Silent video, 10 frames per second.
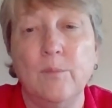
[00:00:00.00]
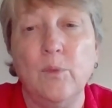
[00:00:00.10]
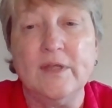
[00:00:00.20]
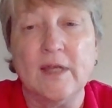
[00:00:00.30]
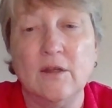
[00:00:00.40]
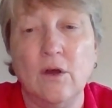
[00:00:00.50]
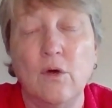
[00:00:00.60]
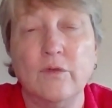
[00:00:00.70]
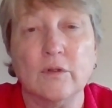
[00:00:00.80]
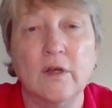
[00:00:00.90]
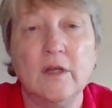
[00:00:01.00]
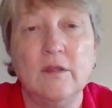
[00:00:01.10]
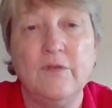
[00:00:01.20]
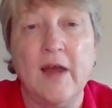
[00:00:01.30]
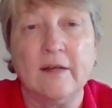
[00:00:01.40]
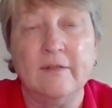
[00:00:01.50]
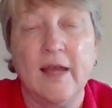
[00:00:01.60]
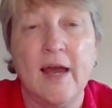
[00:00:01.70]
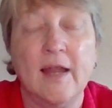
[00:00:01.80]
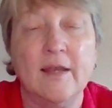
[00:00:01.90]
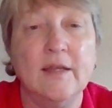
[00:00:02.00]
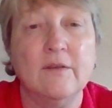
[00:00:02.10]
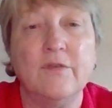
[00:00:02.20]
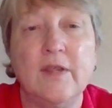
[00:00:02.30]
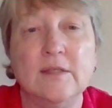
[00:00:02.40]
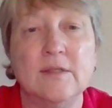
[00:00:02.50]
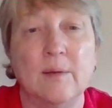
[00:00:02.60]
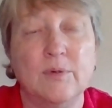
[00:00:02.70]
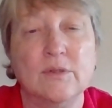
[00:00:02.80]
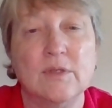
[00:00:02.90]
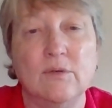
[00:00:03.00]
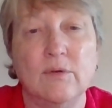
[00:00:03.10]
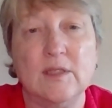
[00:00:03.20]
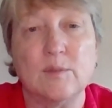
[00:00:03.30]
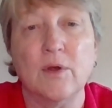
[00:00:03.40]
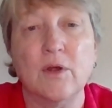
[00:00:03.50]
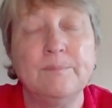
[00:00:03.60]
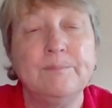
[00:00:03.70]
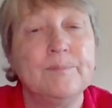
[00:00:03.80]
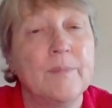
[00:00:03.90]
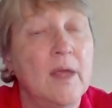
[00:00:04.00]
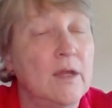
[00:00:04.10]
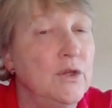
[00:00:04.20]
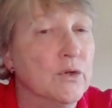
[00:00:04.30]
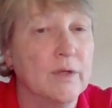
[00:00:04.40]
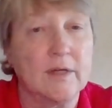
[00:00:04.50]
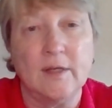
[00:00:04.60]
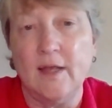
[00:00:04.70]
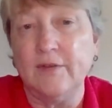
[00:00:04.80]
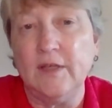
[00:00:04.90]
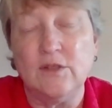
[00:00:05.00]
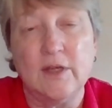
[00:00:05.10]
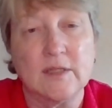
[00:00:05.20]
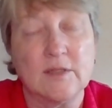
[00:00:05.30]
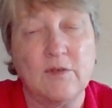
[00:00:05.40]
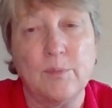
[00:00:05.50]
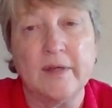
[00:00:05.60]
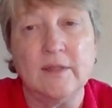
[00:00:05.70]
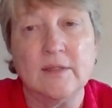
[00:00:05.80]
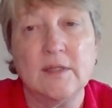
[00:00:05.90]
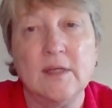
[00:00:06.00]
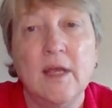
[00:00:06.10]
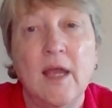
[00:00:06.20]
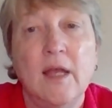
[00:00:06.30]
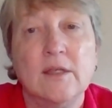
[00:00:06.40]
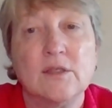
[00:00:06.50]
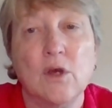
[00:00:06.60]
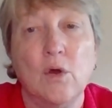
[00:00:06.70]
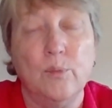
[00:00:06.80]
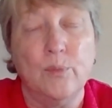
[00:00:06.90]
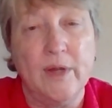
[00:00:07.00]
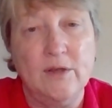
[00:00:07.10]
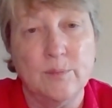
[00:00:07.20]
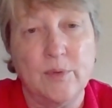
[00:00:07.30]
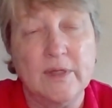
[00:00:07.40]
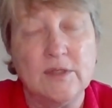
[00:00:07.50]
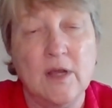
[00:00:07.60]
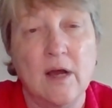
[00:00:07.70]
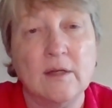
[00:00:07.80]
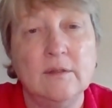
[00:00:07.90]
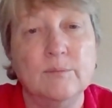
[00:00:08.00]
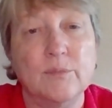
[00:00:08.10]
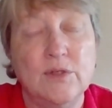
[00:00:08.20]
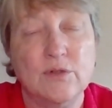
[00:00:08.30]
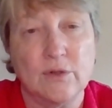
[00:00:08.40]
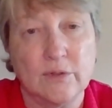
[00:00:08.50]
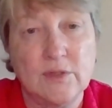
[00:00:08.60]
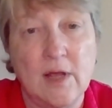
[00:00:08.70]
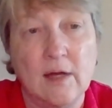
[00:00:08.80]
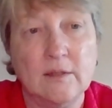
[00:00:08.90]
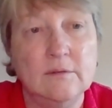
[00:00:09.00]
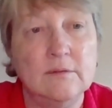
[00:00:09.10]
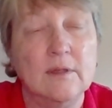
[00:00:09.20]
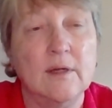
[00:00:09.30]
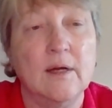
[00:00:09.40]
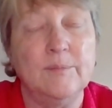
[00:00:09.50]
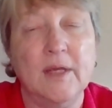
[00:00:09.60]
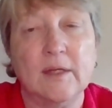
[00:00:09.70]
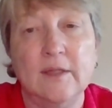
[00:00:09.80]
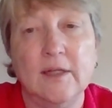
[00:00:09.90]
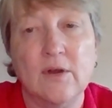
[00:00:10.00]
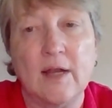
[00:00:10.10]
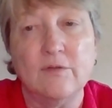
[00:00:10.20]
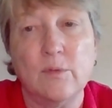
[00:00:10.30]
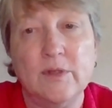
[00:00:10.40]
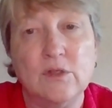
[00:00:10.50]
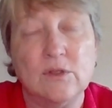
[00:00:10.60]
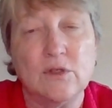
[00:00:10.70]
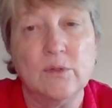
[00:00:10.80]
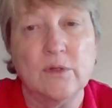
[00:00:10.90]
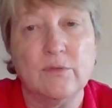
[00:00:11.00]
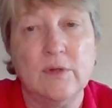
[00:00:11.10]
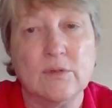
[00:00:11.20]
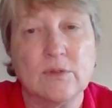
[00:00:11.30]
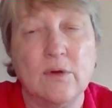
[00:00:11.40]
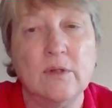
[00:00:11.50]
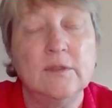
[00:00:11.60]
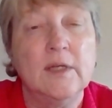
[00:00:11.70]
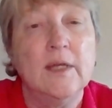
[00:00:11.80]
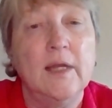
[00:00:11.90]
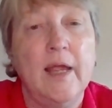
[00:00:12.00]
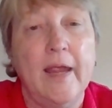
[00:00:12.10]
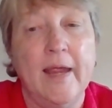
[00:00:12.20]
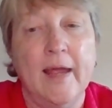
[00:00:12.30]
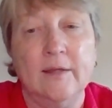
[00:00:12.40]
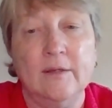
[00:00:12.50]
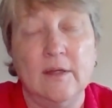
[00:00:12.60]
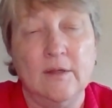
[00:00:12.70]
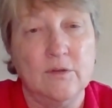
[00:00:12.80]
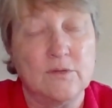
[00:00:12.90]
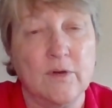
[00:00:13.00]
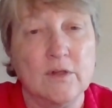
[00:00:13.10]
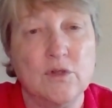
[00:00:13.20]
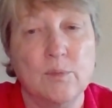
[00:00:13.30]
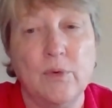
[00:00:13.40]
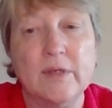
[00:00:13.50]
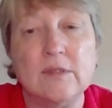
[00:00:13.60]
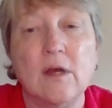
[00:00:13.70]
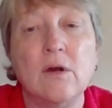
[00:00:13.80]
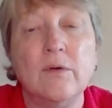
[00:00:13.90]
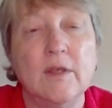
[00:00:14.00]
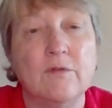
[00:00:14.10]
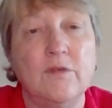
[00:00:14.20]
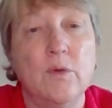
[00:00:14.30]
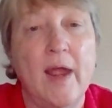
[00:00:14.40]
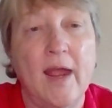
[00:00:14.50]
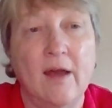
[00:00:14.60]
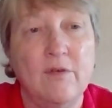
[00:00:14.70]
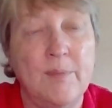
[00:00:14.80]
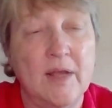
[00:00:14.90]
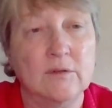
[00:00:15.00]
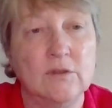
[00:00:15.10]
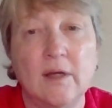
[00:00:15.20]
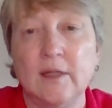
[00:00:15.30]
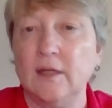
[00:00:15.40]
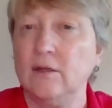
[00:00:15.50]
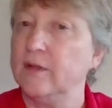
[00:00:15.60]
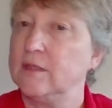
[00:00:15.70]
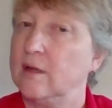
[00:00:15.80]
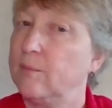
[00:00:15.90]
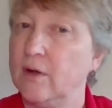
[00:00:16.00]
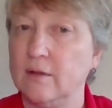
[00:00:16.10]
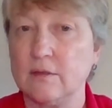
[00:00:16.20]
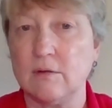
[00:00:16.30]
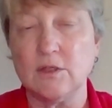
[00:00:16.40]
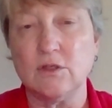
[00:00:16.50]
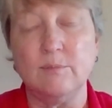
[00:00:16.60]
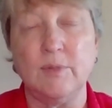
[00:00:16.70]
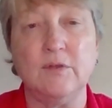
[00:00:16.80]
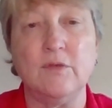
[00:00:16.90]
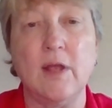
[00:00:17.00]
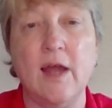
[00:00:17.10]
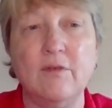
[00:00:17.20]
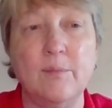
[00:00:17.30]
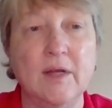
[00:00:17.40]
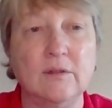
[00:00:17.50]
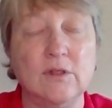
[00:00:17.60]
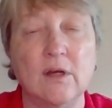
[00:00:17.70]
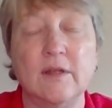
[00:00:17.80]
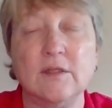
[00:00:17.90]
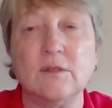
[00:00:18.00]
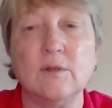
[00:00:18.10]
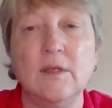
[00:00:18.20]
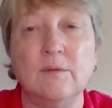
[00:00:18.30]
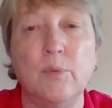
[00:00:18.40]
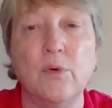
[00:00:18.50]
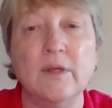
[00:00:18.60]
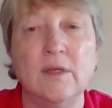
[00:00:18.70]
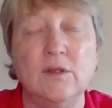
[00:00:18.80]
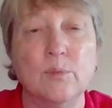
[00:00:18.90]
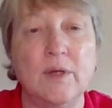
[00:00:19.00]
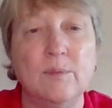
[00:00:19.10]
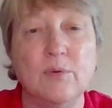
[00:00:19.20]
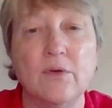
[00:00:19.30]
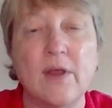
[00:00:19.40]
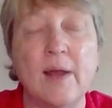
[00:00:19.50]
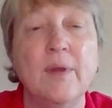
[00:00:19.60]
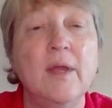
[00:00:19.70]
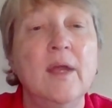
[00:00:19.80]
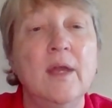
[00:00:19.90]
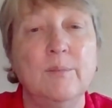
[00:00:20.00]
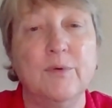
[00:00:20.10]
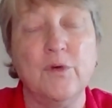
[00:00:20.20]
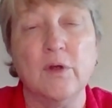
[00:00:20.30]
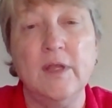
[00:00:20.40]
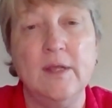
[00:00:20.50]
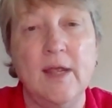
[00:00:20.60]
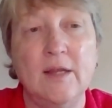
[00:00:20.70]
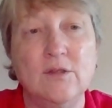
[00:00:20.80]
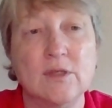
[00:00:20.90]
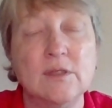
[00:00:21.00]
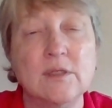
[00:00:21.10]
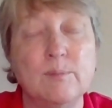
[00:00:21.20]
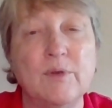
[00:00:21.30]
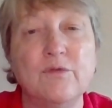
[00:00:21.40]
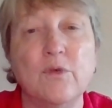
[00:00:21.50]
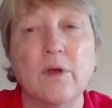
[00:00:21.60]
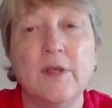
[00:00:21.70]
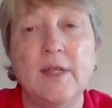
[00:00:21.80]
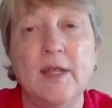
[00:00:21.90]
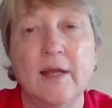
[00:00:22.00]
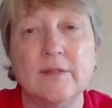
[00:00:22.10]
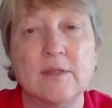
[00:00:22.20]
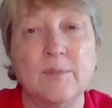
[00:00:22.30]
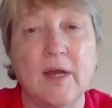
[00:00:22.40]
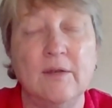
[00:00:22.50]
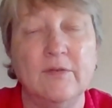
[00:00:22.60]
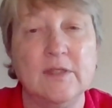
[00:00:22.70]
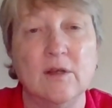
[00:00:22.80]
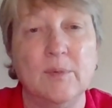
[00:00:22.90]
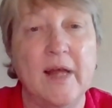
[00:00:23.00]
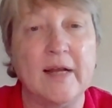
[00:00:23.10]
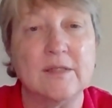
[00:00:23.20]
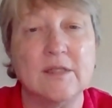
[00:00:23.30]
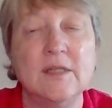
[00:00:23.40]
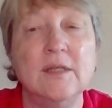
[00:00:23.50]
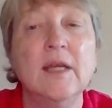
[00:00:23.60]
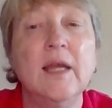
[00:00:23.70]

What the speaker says: We tend to overlook the fact that if he's not producing great sperm, you're not going to have any chance of a pregnancy. So breed your boys young, breed your girls young, get a litter out of her when she's 2 or 3 years old. And as far as your boys go, if you have a male dog, and I know that's not part of this question, but if you have a male dog that's important in your breeding program, before he ages, before he has some kind of a terrible accident,